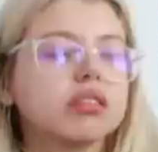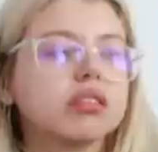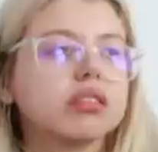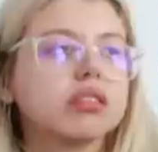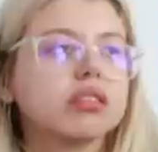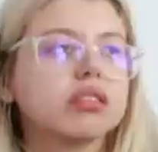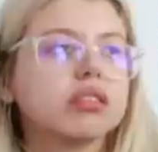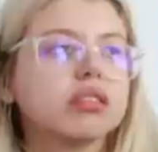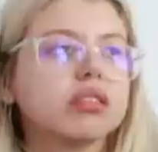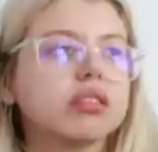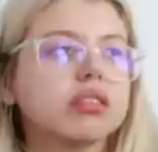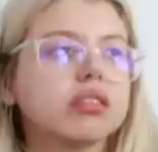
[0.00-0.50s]

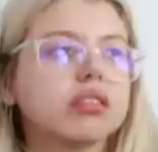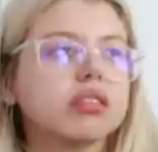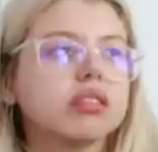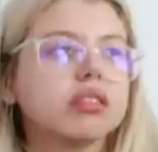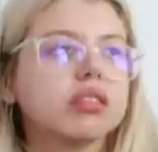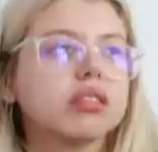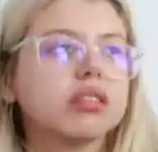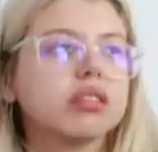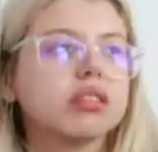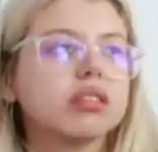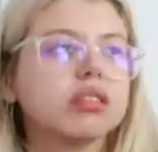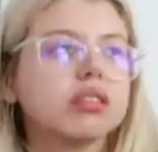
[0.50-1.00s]

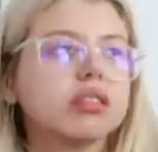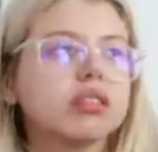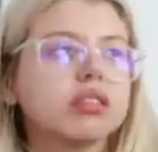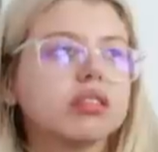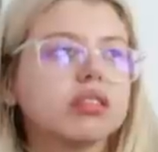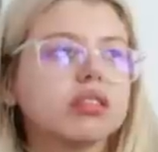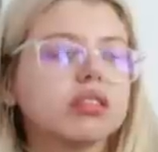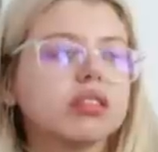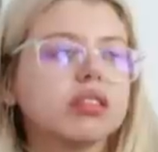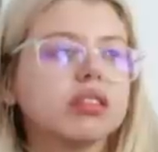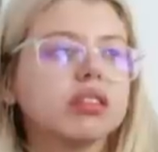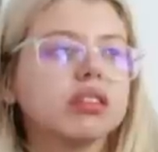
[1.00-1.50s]

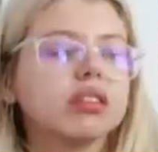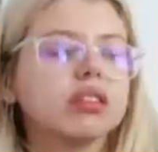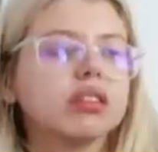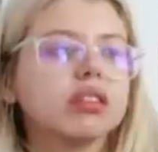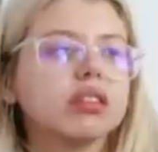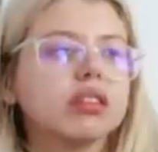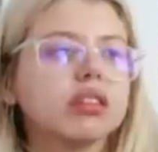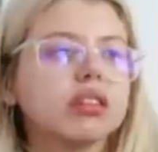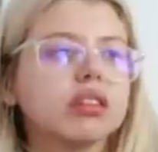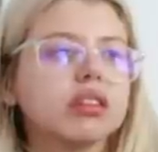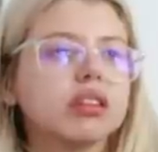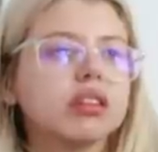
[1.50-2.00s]

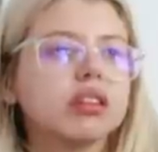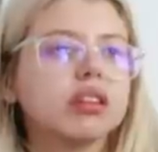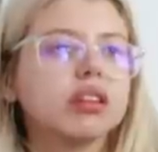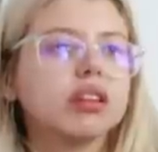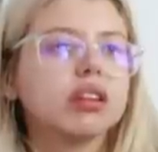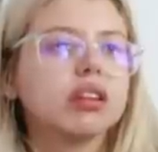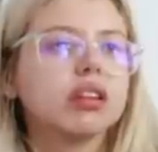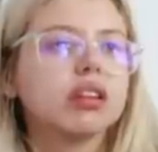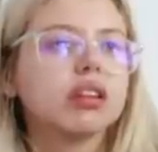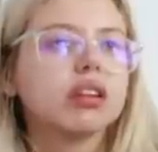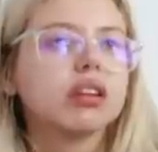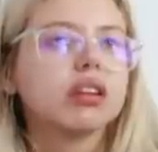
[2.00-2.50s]

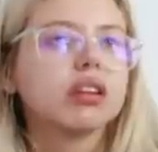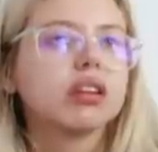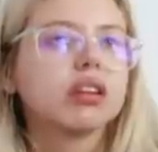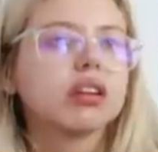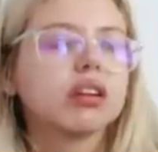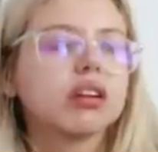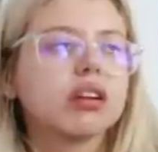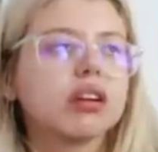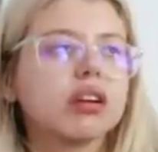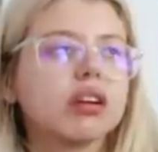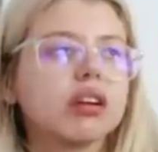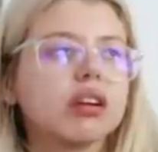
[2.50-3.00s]

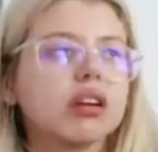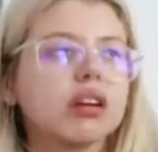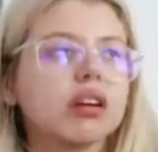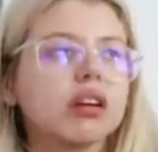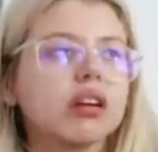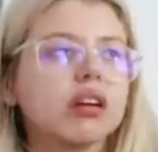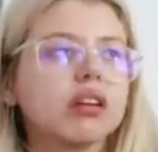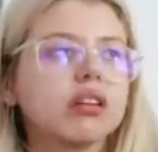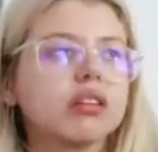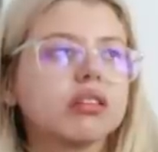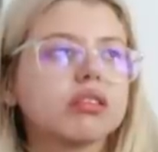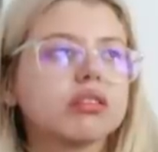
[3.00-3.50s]

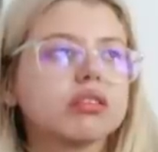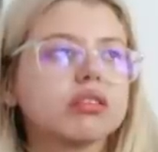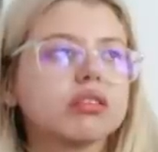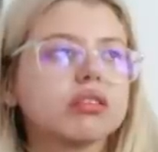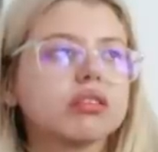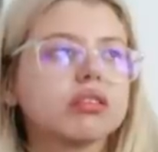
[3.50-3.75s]
No words are spoken by the person on screen.